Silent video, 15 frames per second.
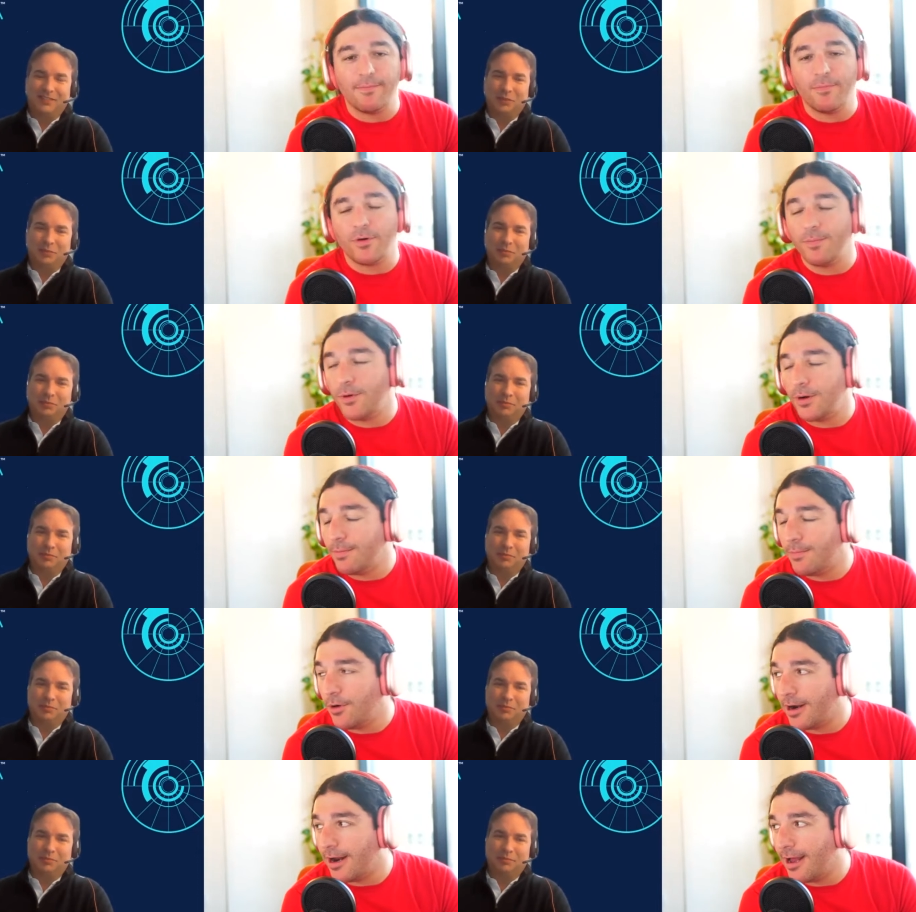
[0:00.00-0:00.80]
Speaker 1: but,
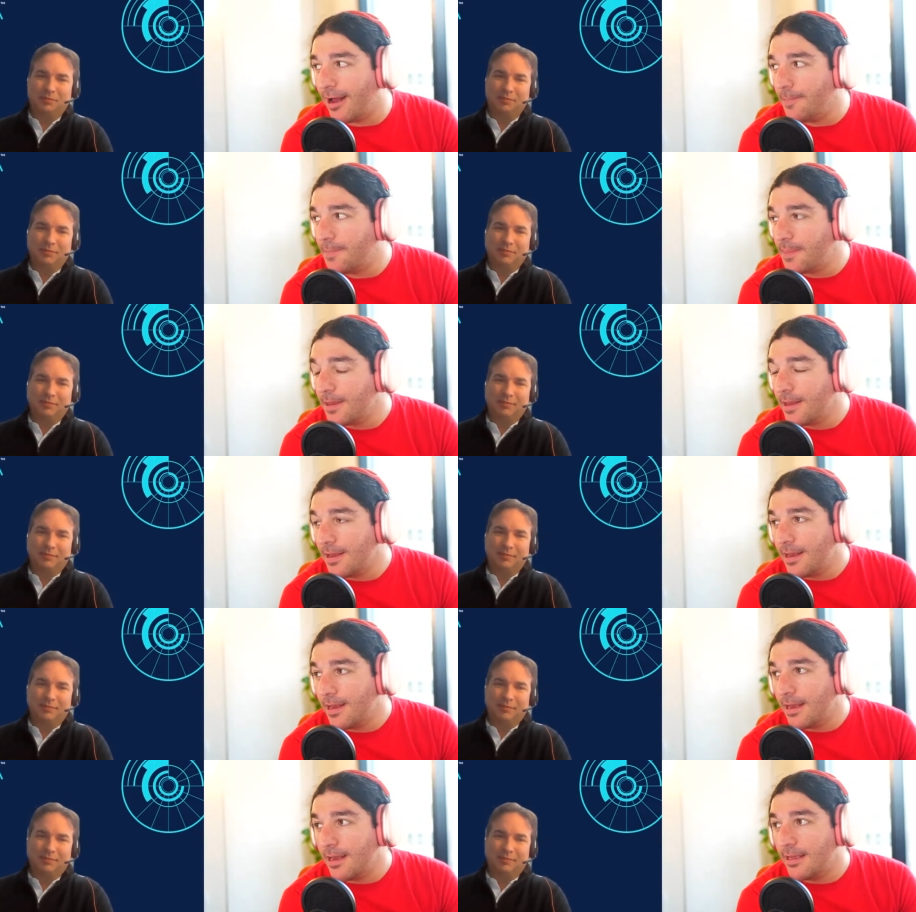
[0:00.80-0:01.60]
but, uh,
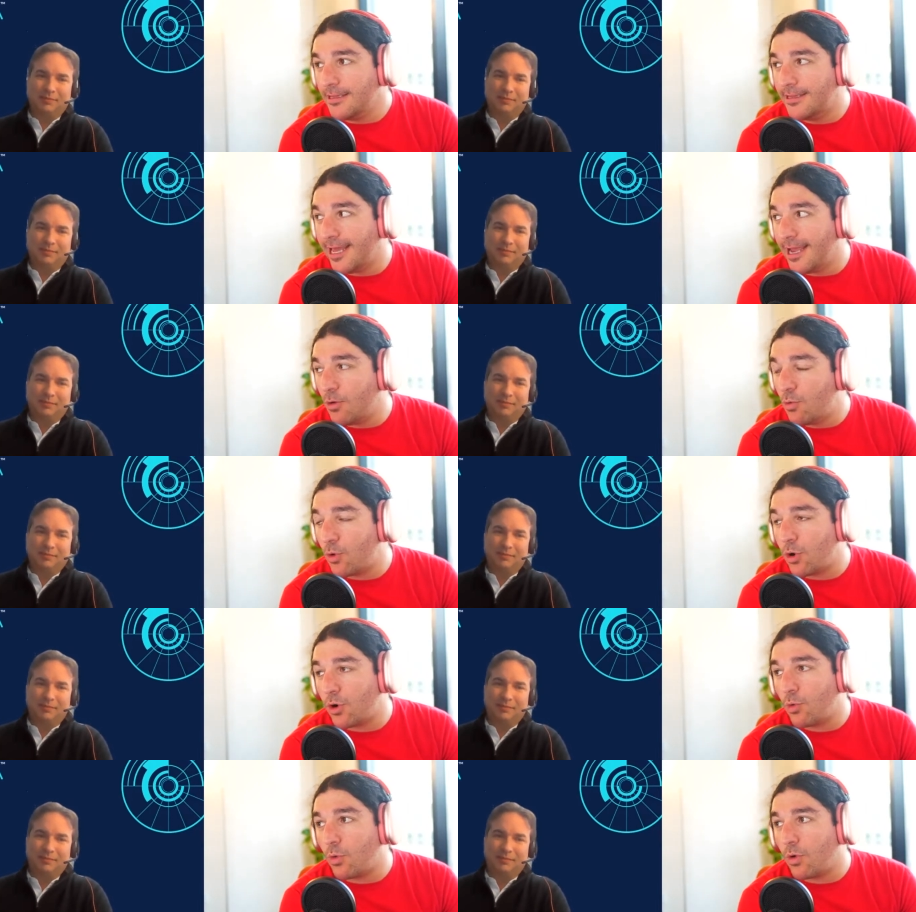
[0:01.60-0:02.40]
they
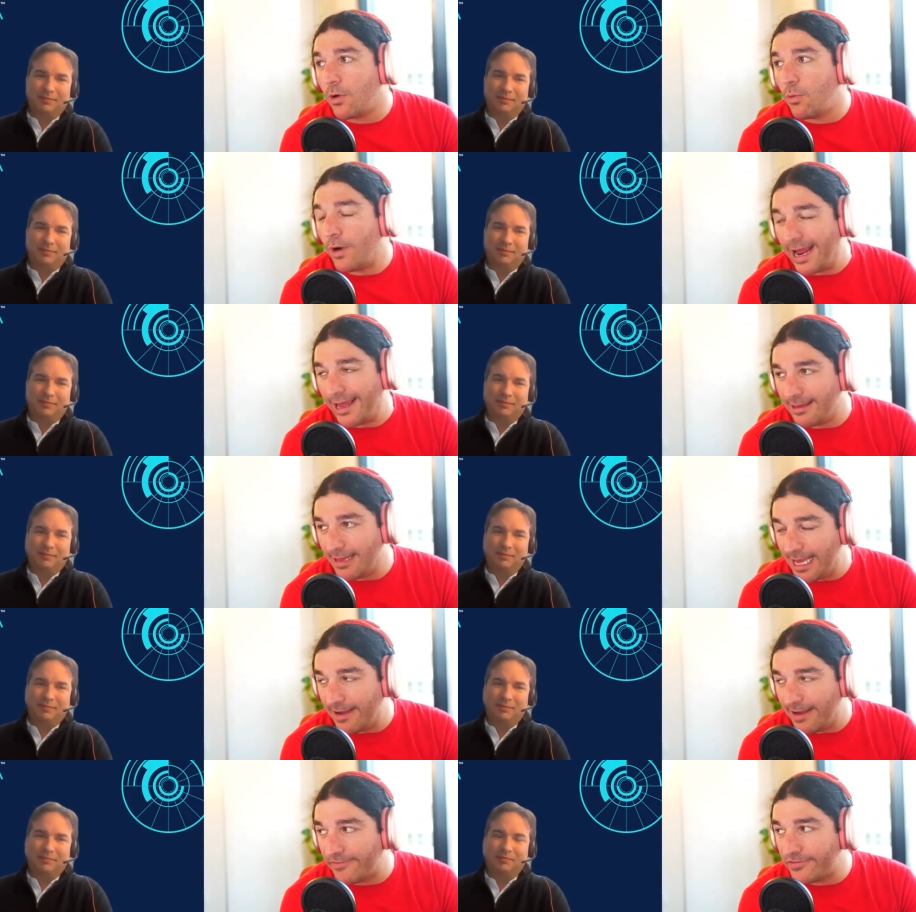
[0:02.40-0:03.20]
were when I
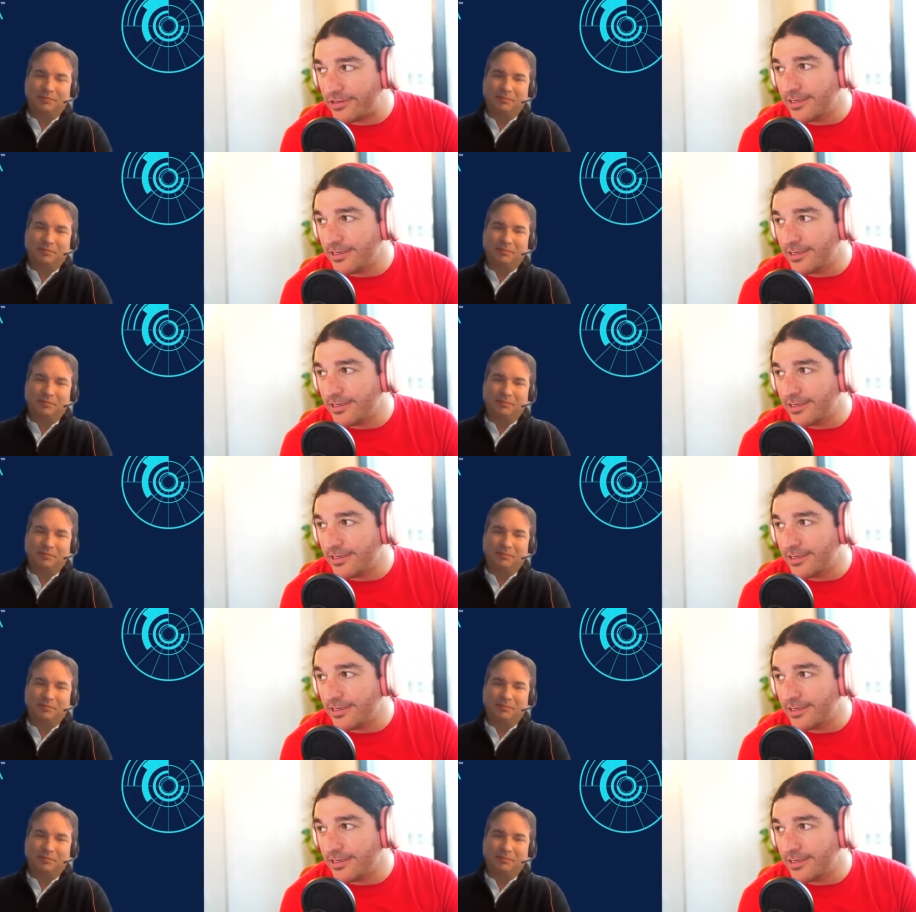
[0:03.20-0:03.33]
left,